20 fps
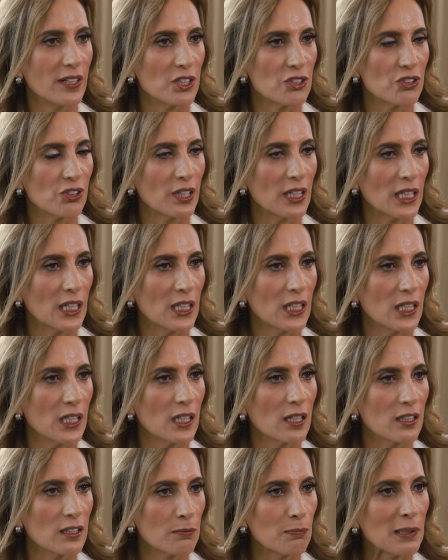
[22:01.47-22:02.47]

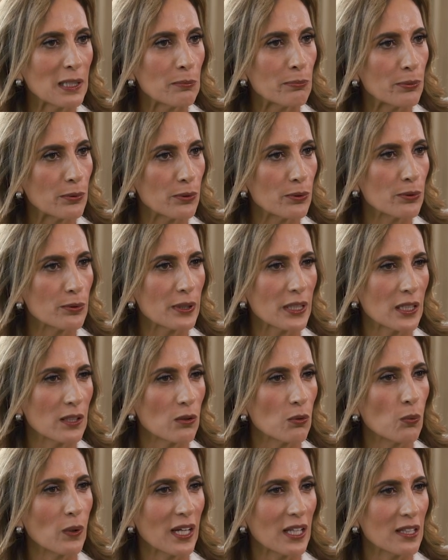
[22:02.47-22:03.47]
educating young people
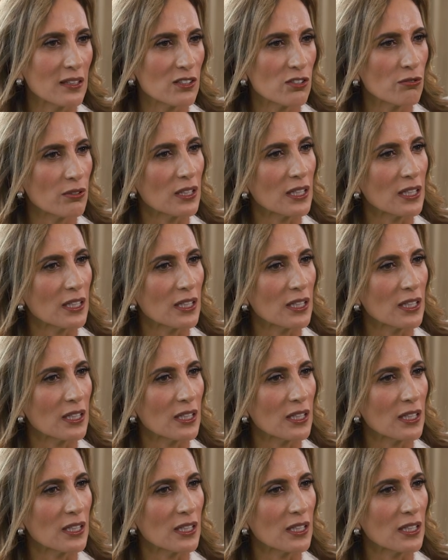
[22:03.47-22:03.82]
in a way that's